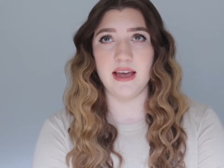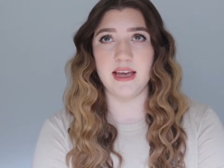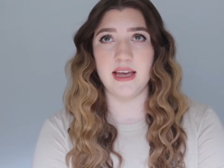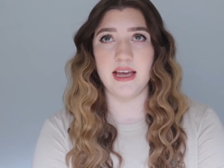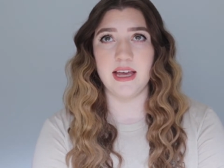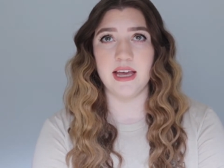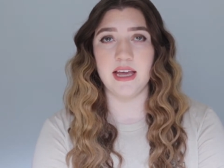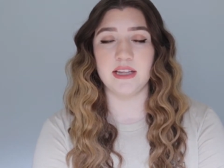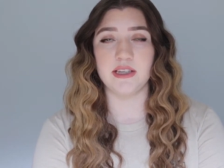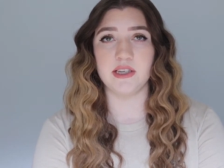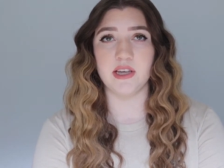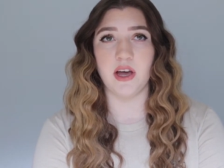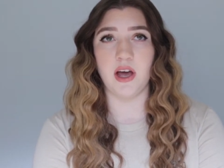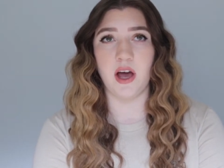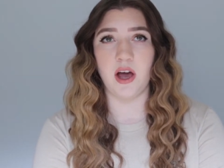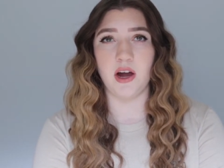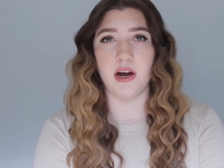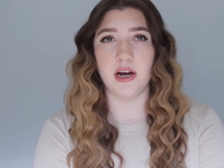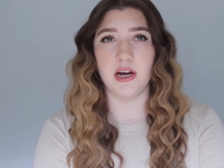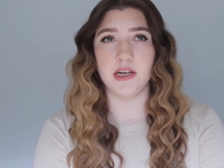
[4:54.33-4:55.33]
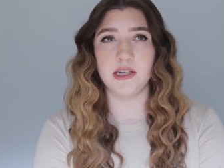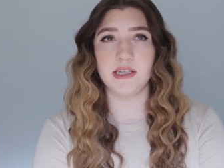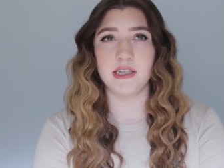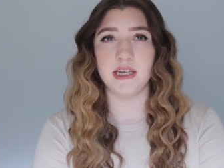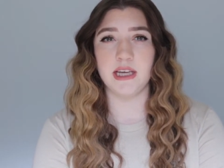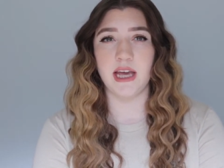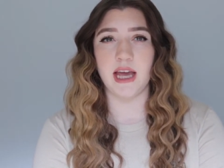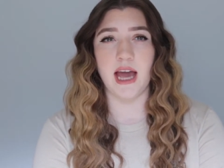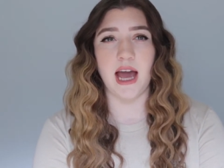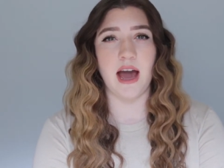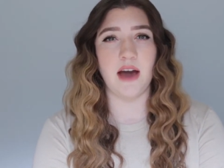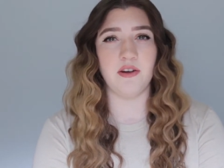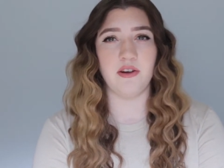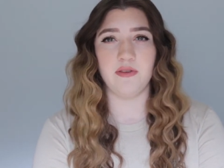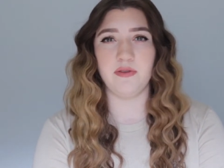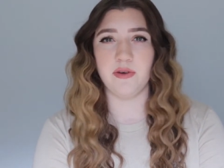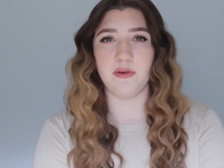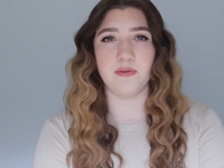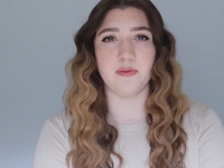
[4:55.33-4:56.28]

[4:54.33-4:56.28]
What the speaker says: it's hard to get out of a